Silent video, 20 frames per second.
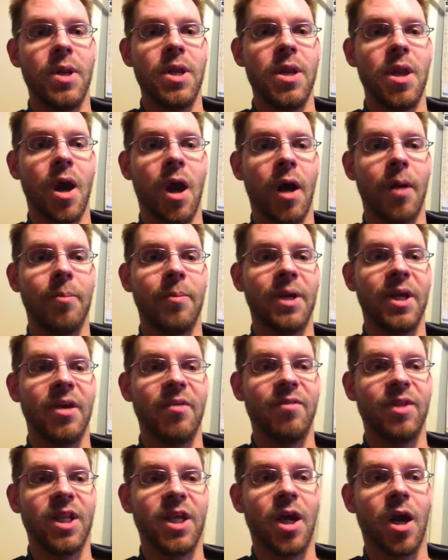not be
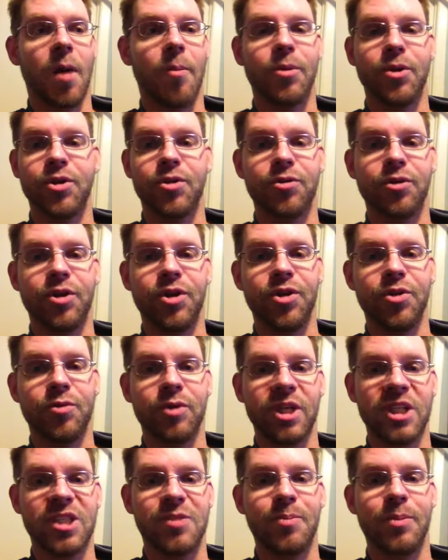given the opportunity to
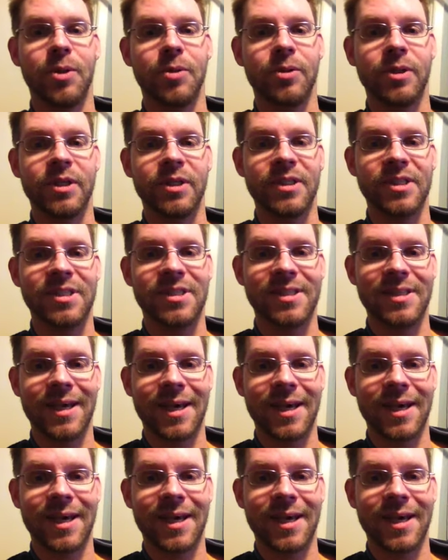experience